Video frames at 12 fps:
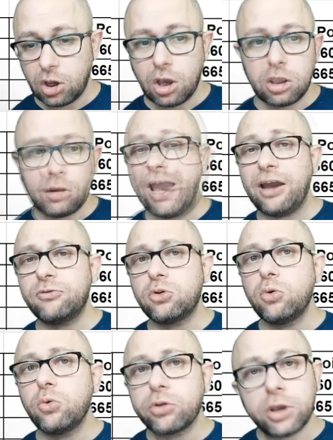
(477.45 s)
You'll have
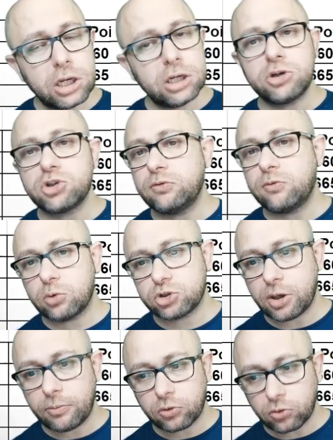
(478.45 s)
to use energy for
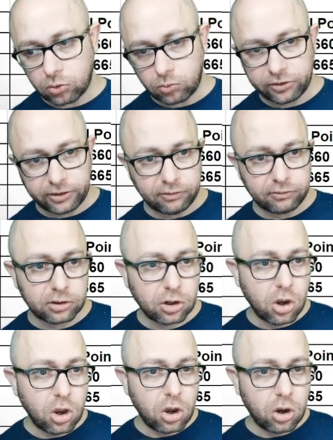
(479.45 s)
gems or whatever,
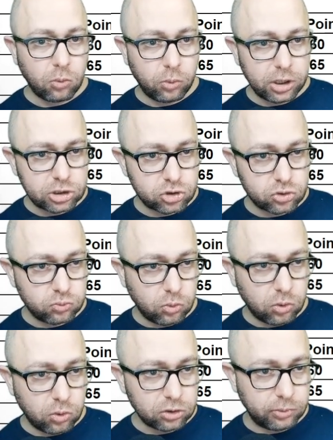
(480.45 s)
which
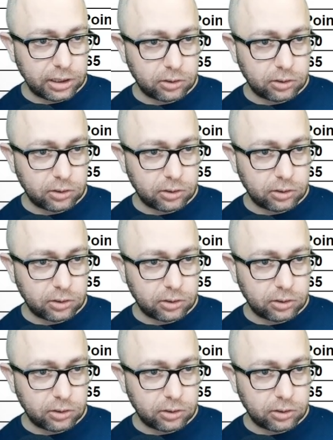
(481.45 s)
what we'll